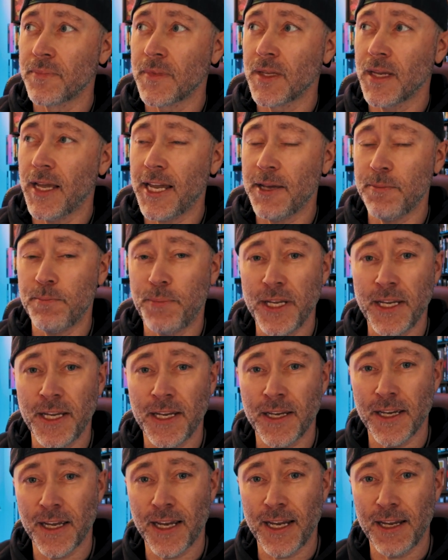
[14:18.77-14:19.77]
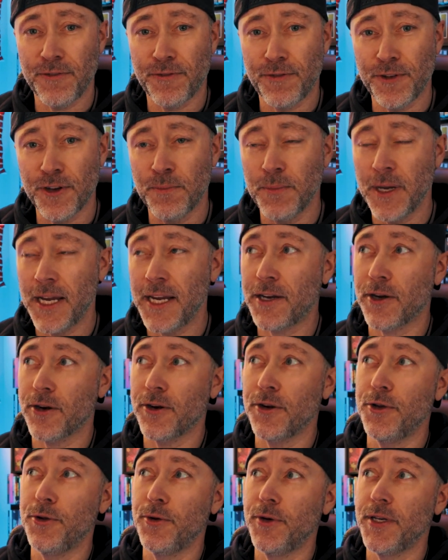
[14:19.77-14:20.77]
And being a
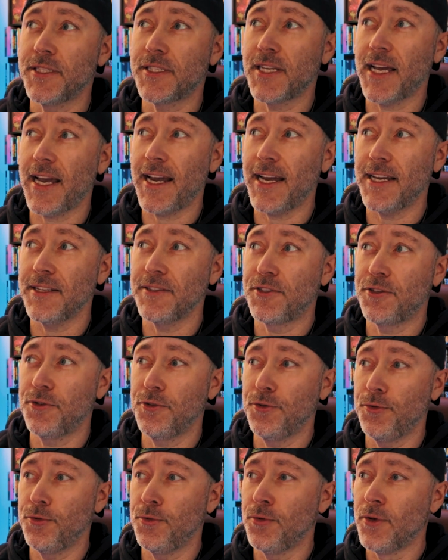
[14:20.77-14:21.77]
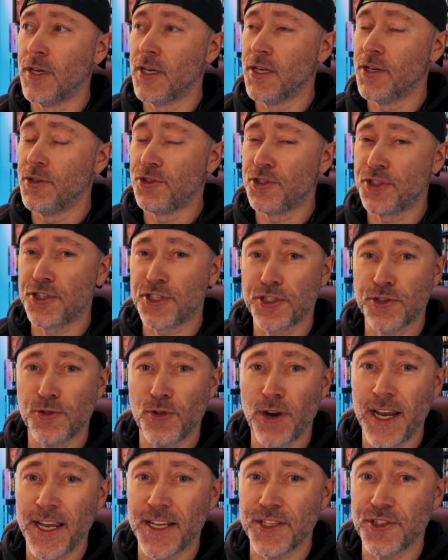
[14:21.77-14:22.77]
filmmaker who has had to
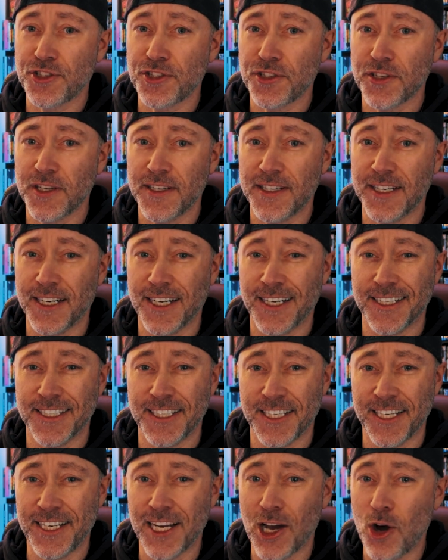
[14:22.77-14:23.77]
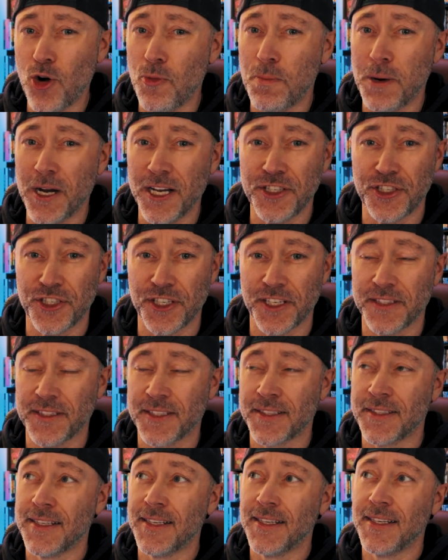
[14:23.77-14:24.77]
stretch no budget
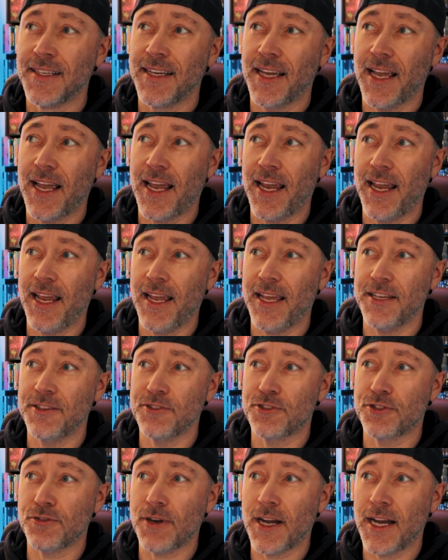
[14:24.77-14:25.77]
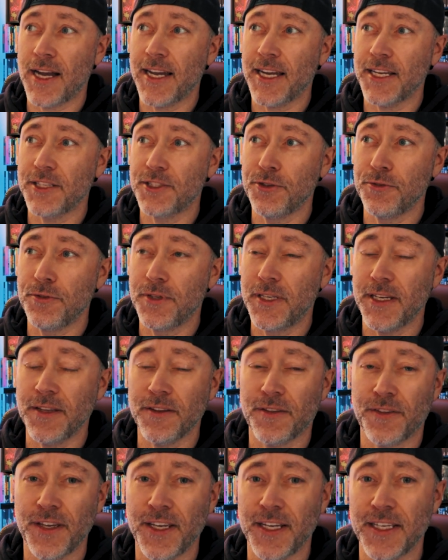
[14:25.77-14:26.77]
and try to get
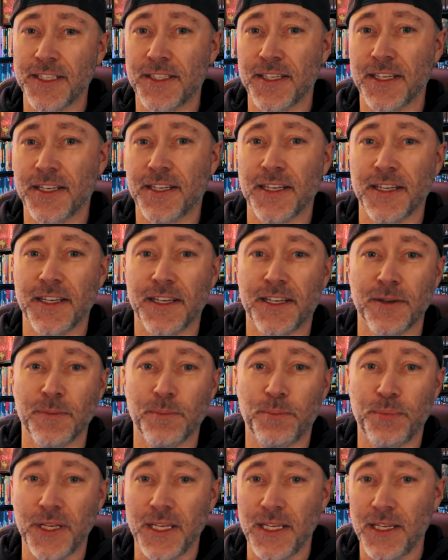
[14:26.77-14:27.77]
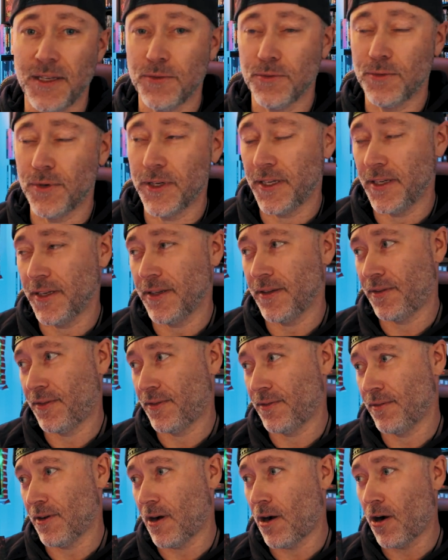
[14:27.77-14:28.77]
things that can compete with
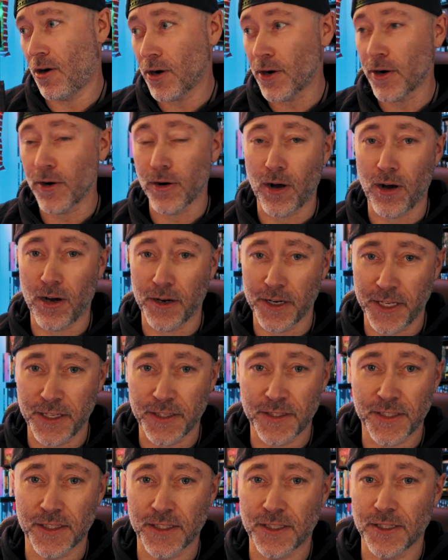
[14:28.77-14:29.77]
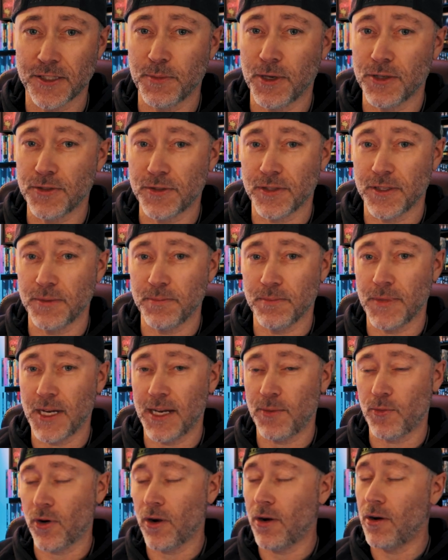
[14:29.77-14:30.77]
horror audiences, because mostly
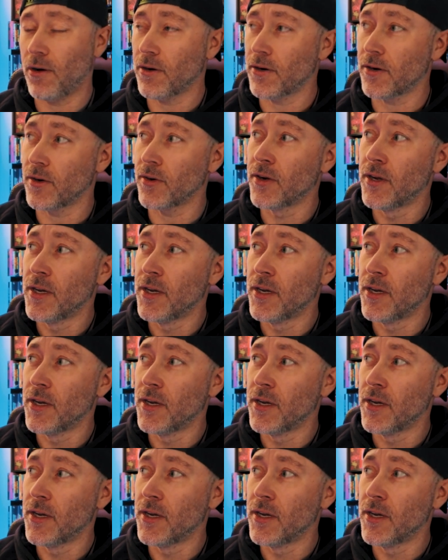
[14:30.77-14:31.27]
mine were horror,